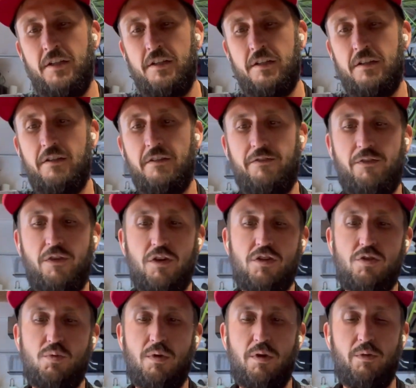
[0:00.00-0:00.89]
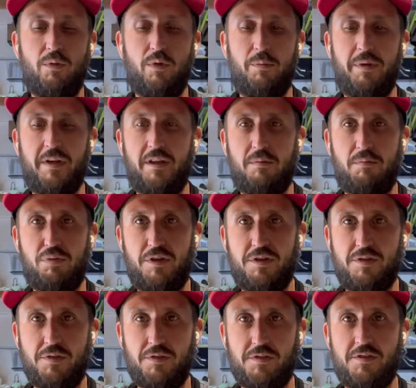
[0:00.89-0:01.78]
The first one would be the
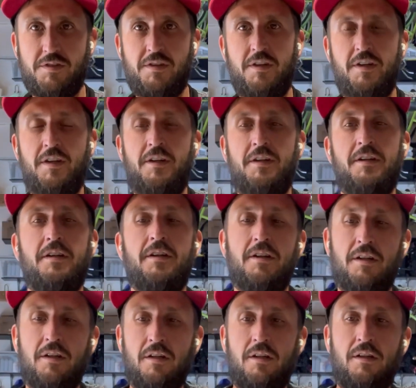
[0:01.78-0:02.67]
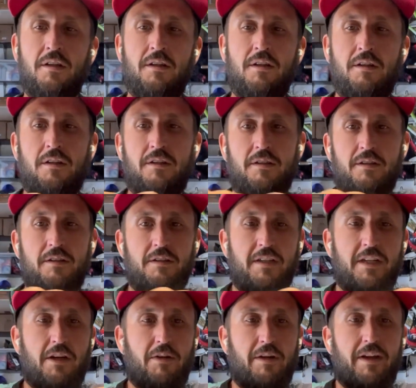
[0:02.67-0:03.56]
bristles.
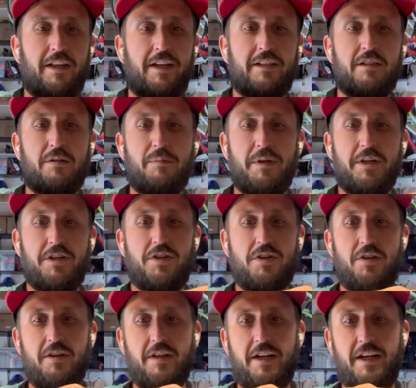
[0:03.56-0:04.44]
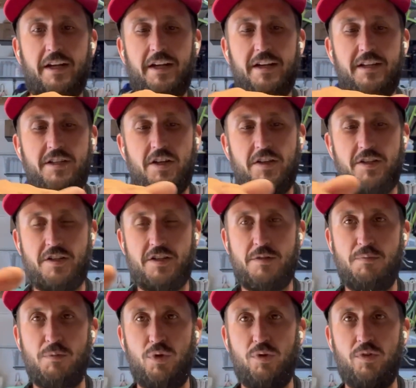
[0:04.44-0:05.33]
Now I like to make sure that it is on the
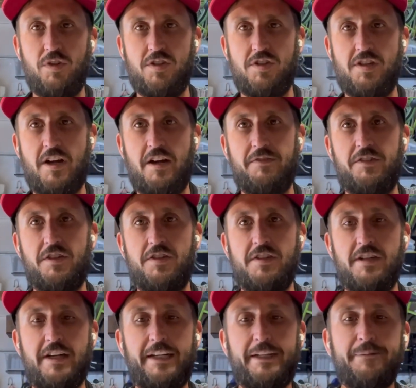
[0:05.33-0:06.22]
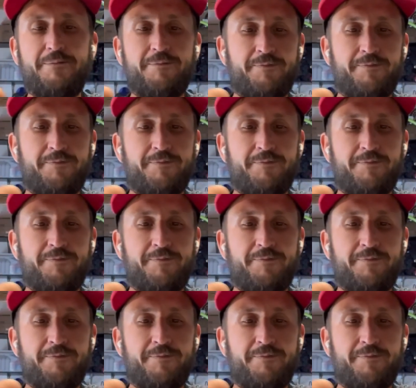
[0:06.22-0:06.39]
smoother, softer side.